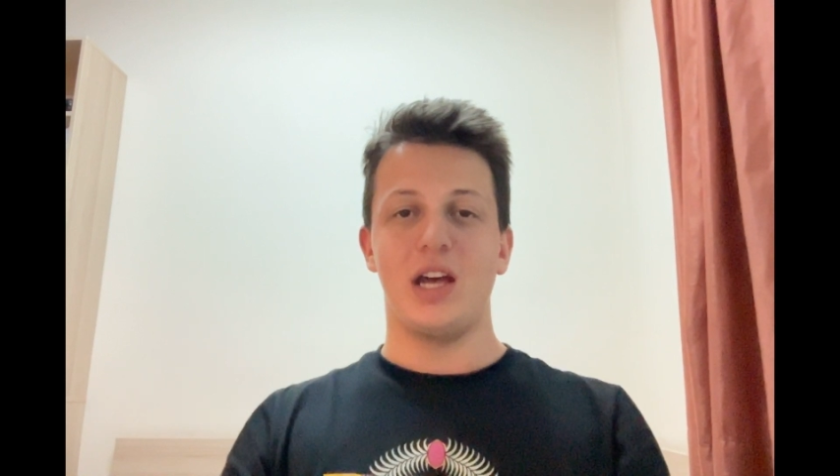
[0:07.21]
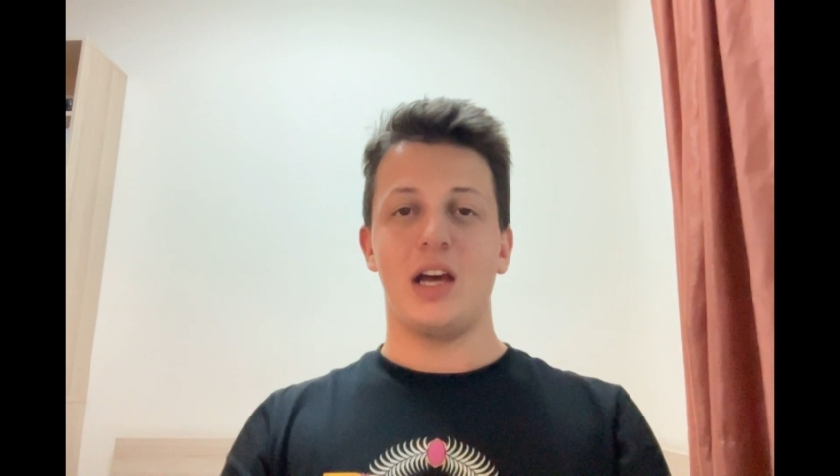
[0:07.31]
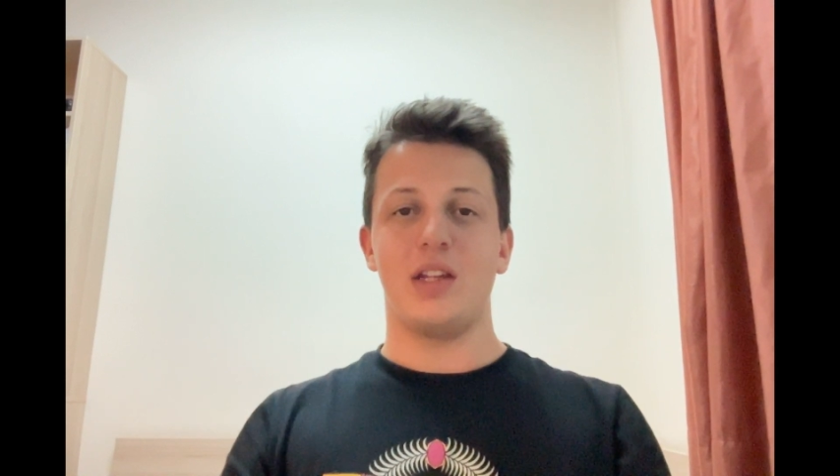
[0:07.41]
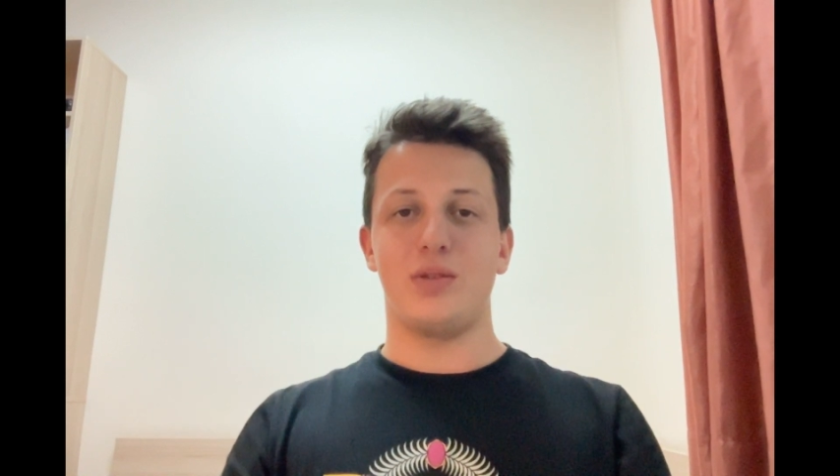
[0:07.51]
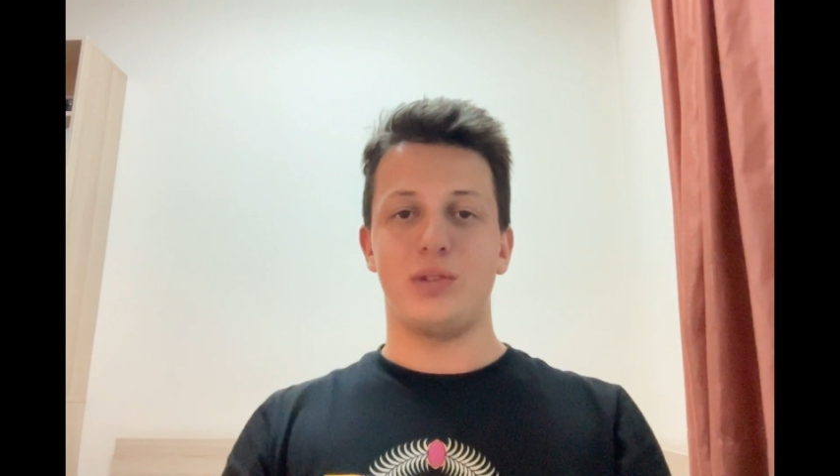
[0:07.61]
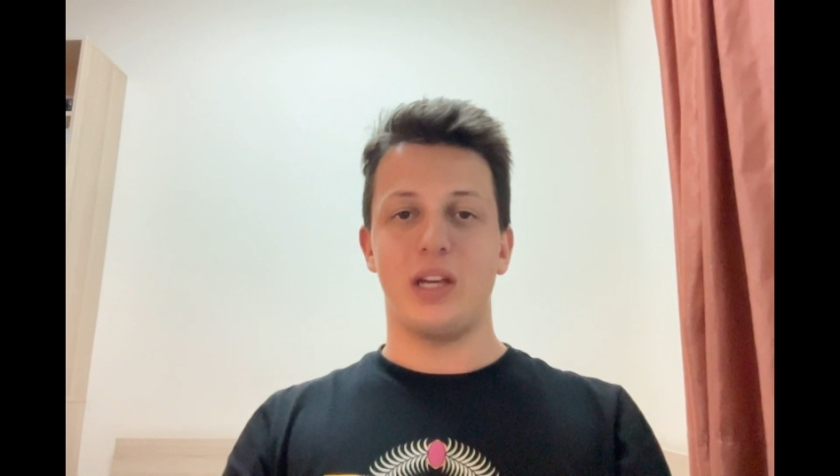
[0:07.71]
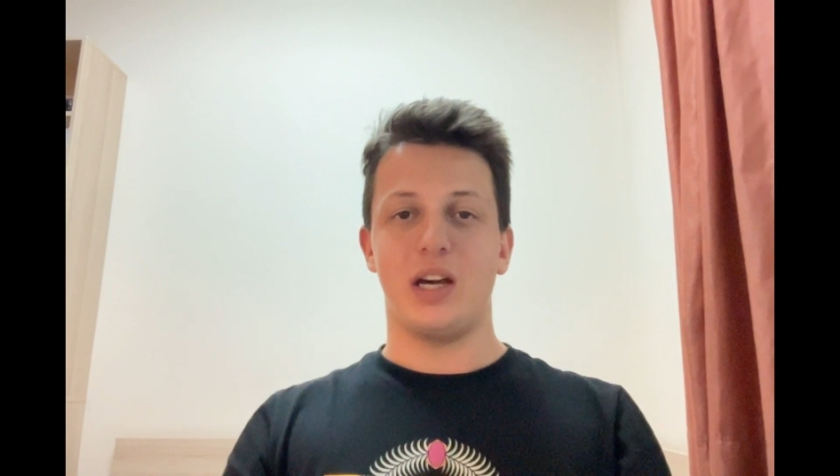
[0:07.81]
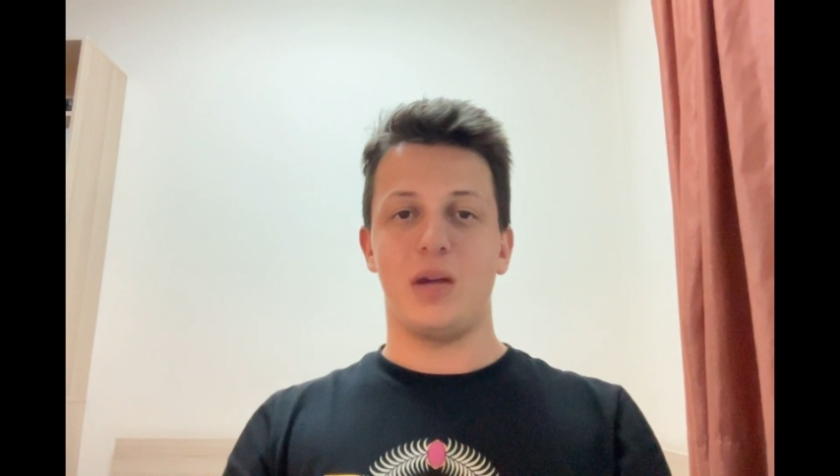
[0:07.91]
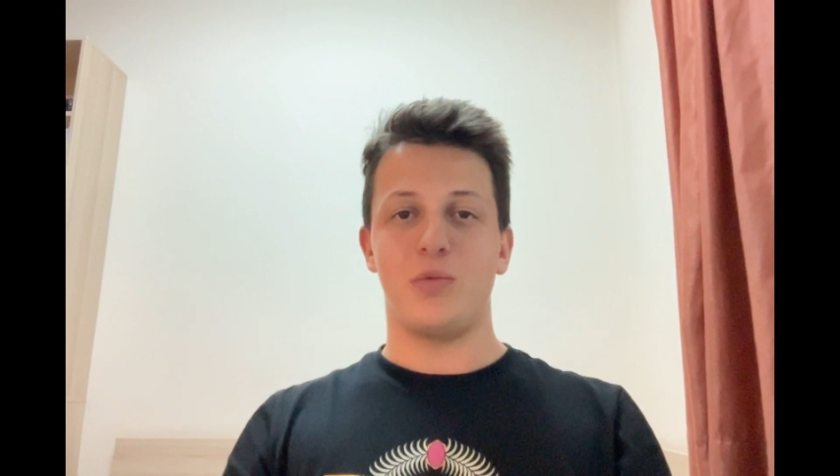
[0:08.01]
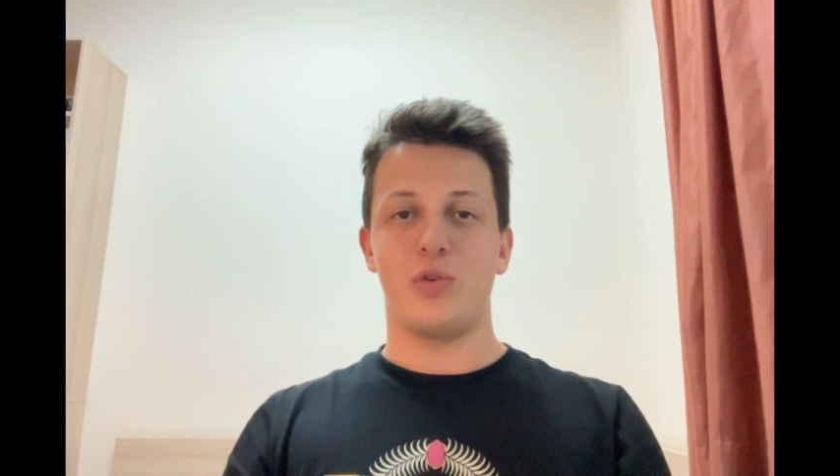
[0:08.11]
and today
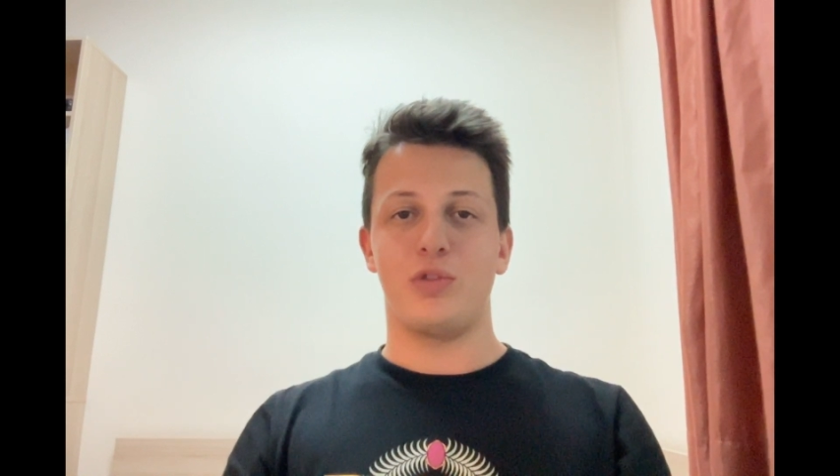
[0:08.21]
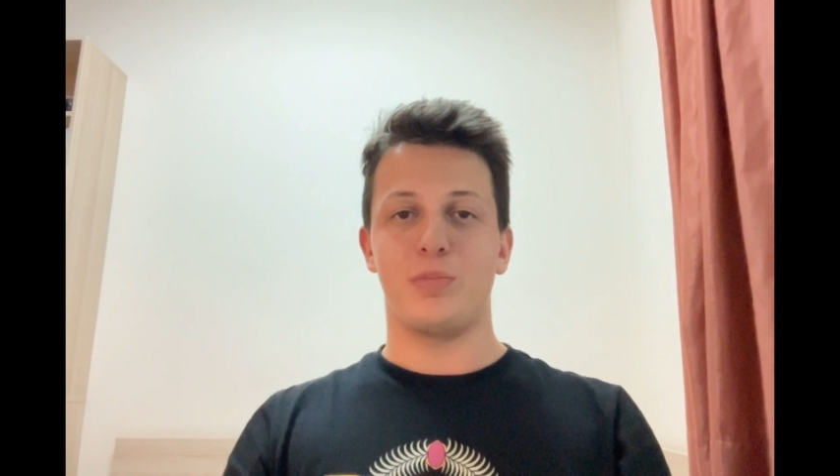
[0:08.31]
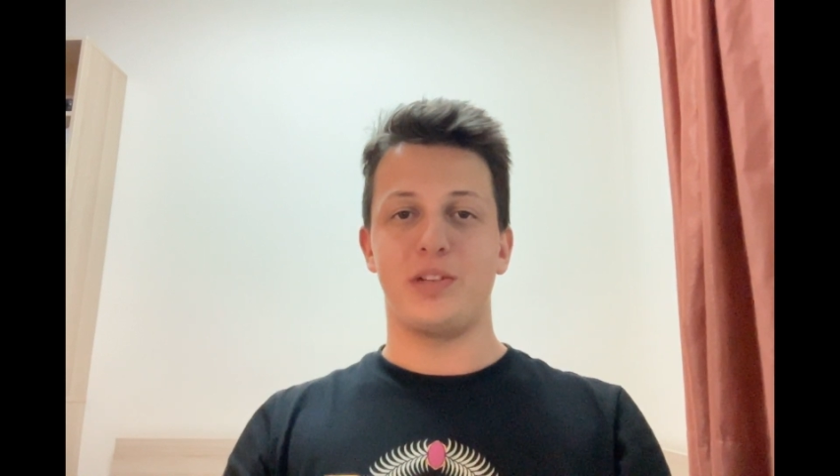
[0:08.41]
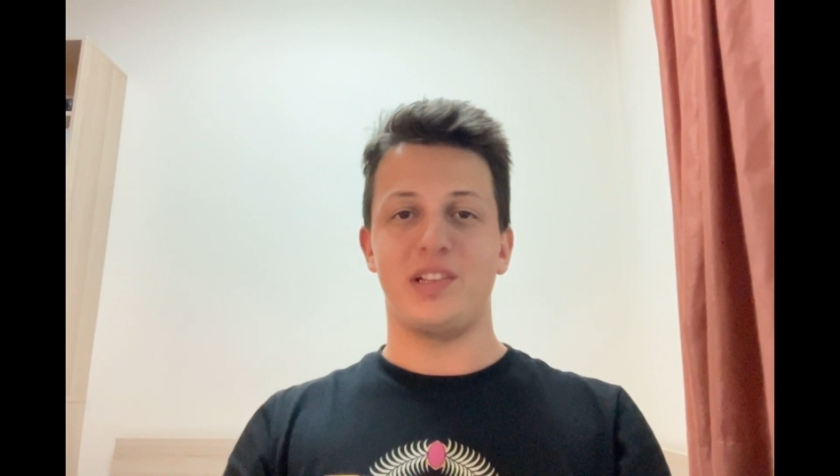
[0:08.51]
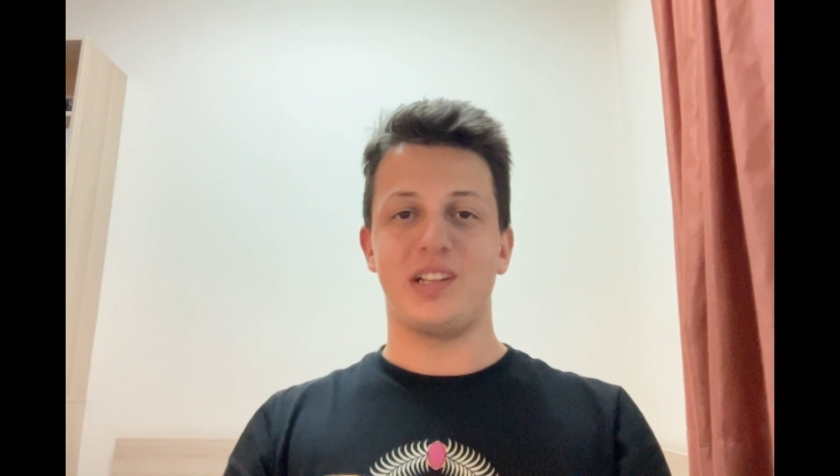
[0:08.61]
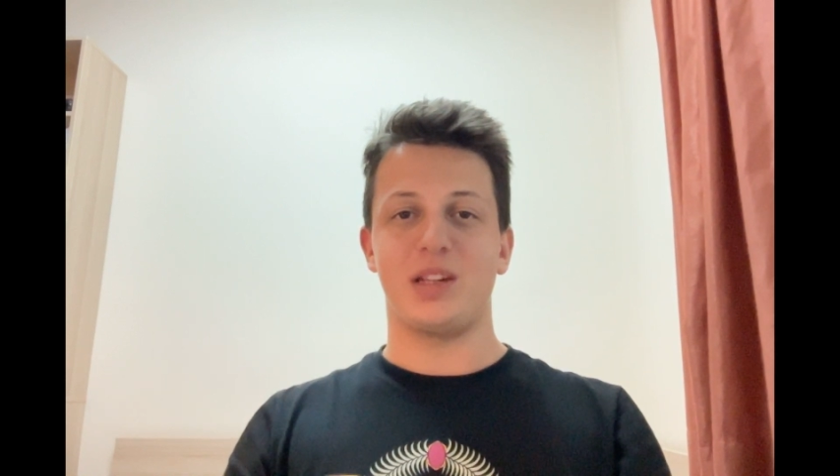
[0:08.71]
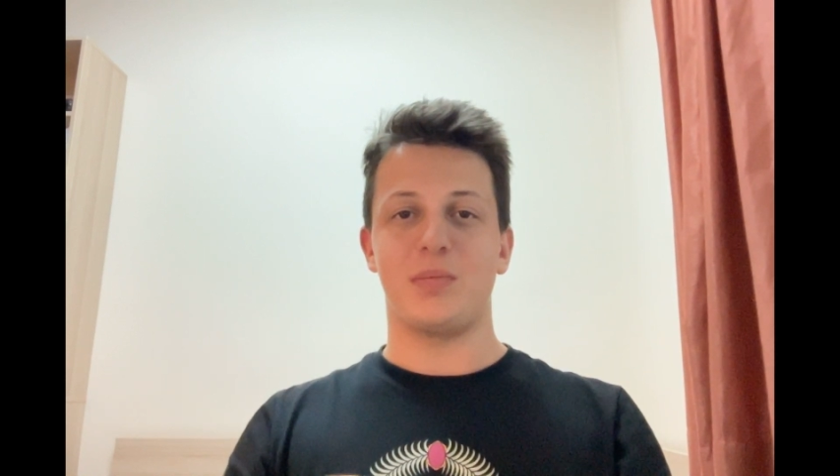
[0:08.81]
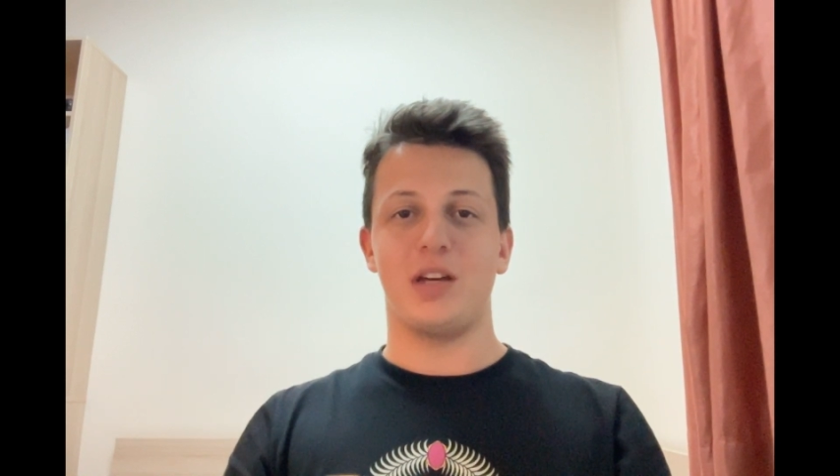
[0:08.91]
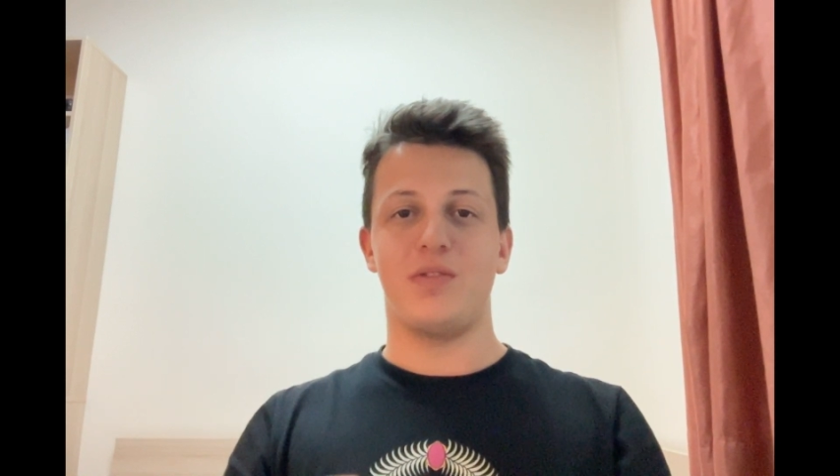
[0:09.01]
I am going to present my